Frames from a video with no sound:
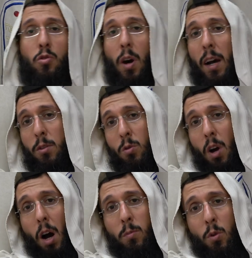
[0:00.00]
tried to
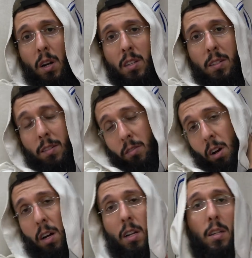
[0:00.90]
come to Eretz
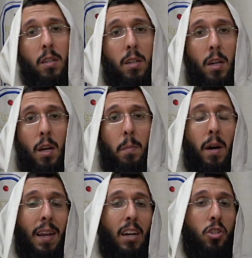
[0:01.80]
Israel,
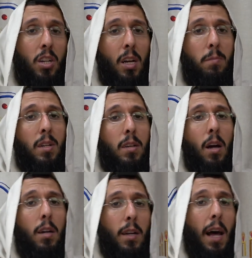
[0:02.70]
but Hashem did
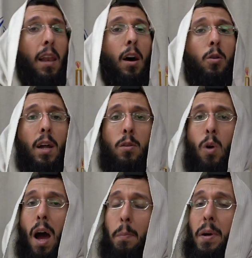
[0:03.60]
not allow that to
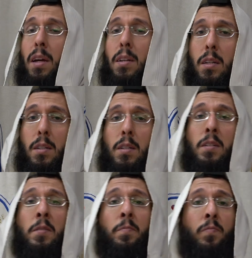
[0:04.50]
happen.
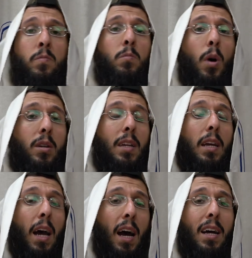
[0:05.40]
But
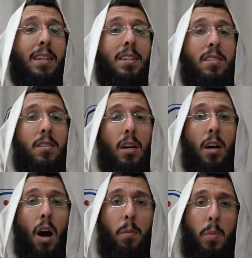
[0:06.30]
they had this
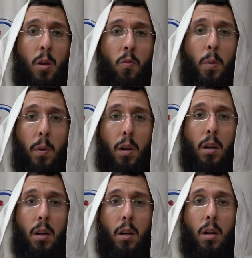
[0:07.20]
unbelievable
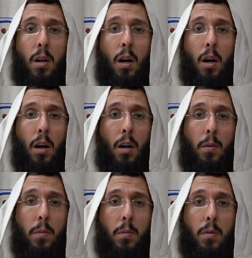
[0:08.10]
uh,